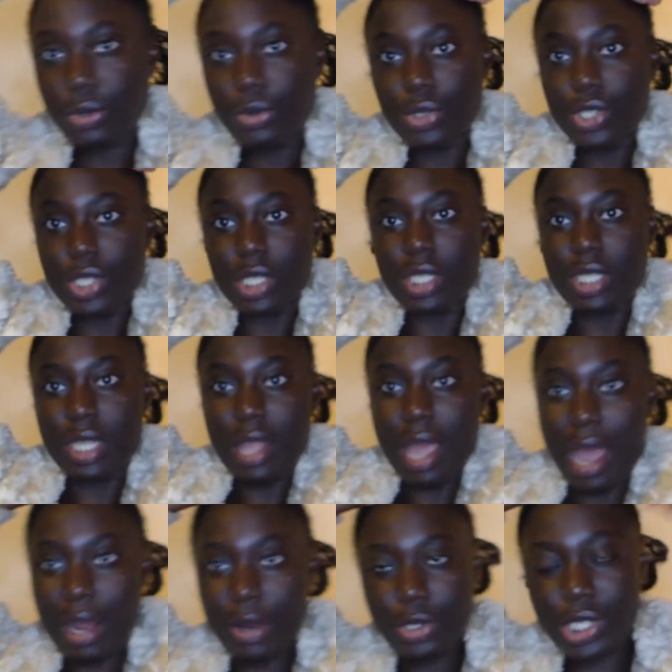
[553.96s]
who's just
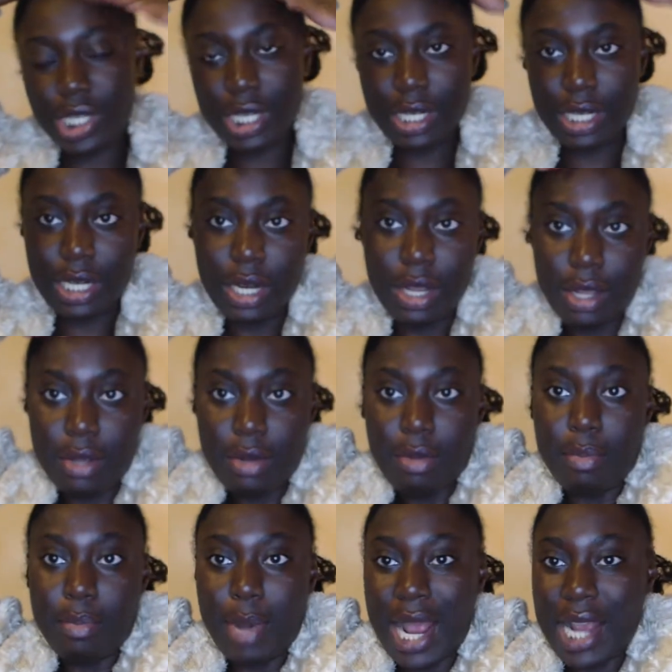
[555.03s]
out here
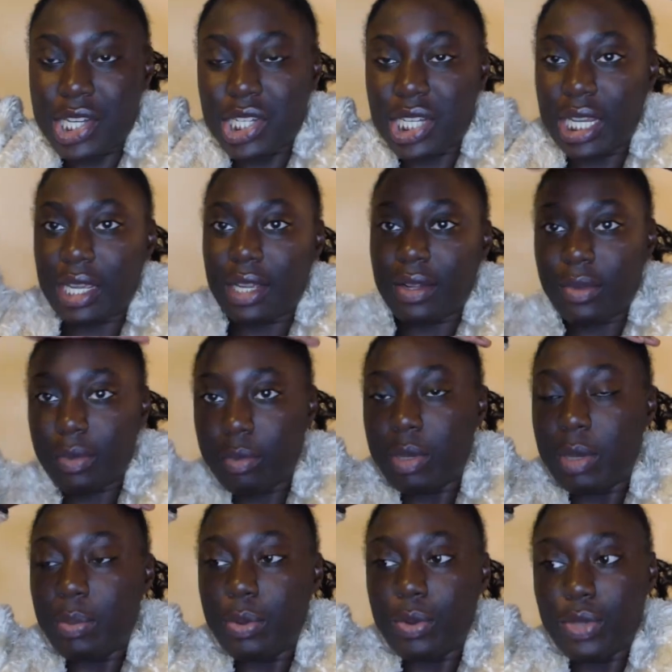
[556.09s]
bashing
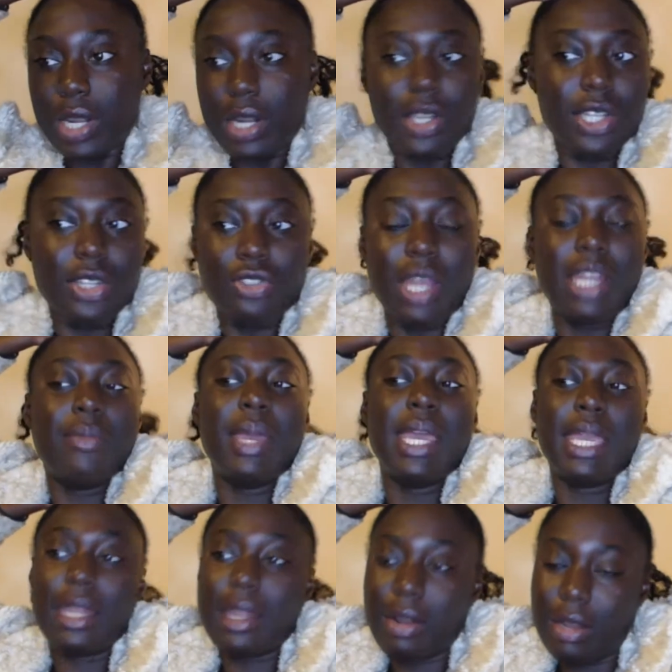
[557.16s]
people that are just trying to
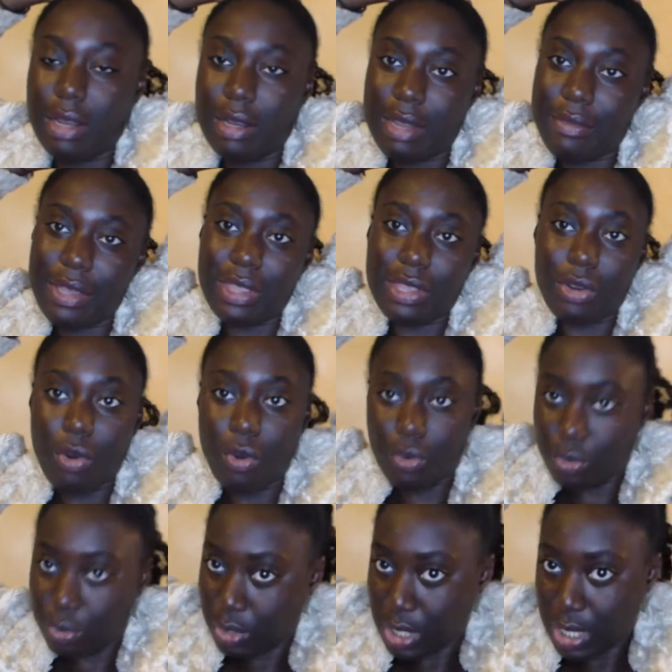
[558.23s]
make it and are living their
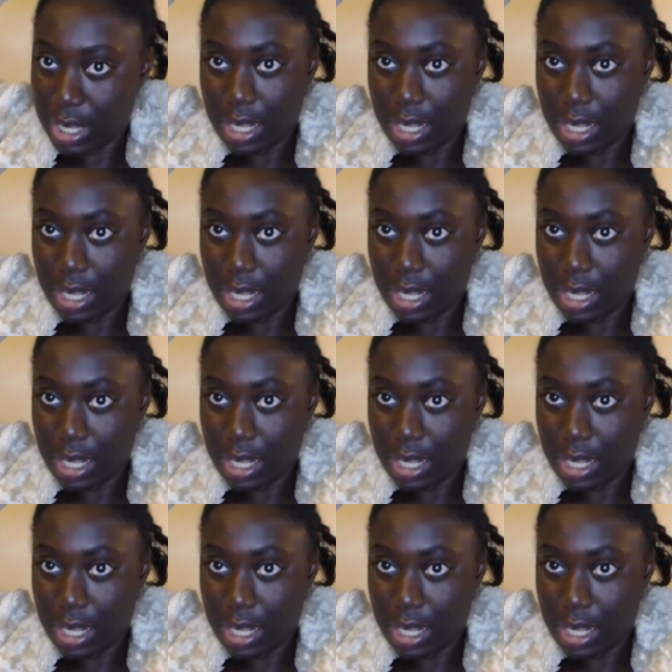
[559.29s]
own